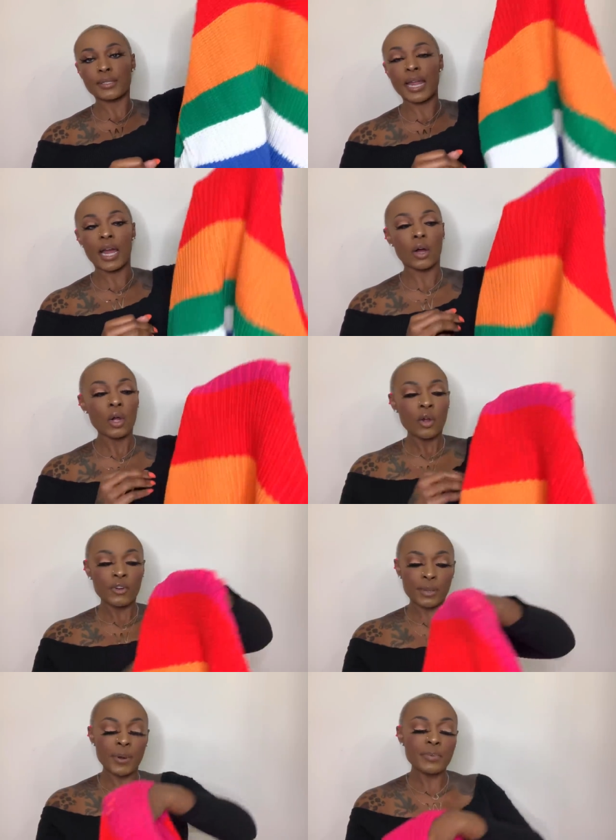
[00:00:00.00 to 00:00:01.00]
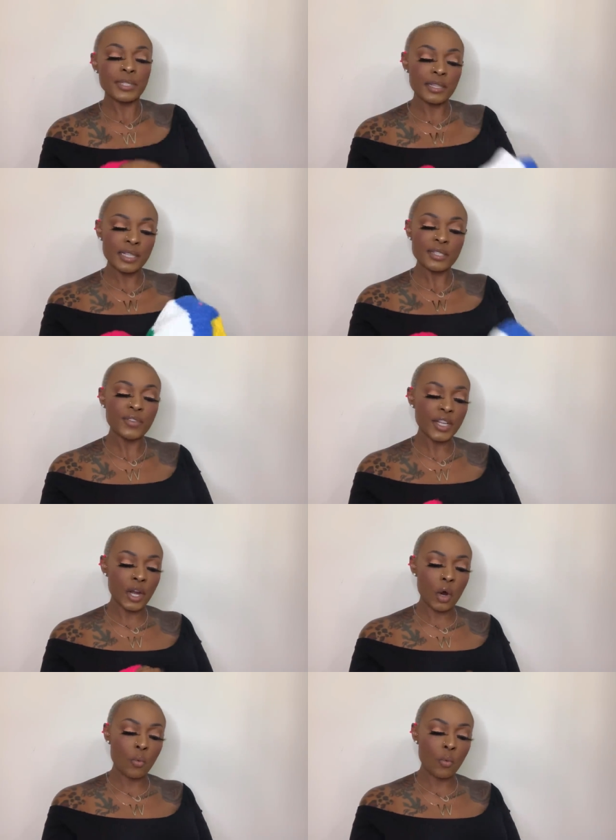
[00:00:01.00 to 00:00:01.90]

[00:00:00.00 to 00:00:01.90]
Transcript: Now, for the purpose of this video,